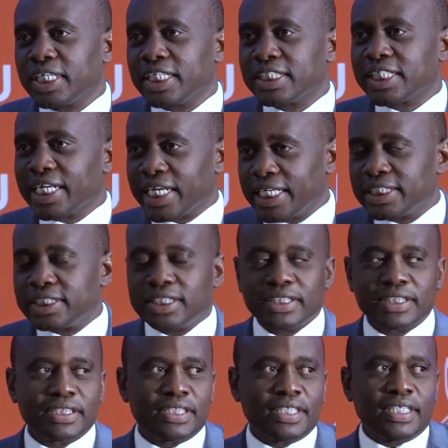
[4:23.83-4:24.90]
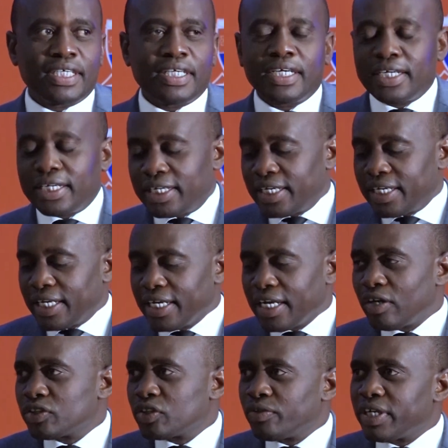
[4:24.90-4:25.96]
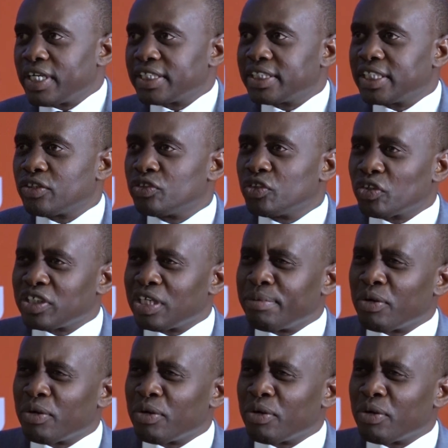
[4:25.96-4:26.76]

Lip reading: is great. And I also want to say to Dr.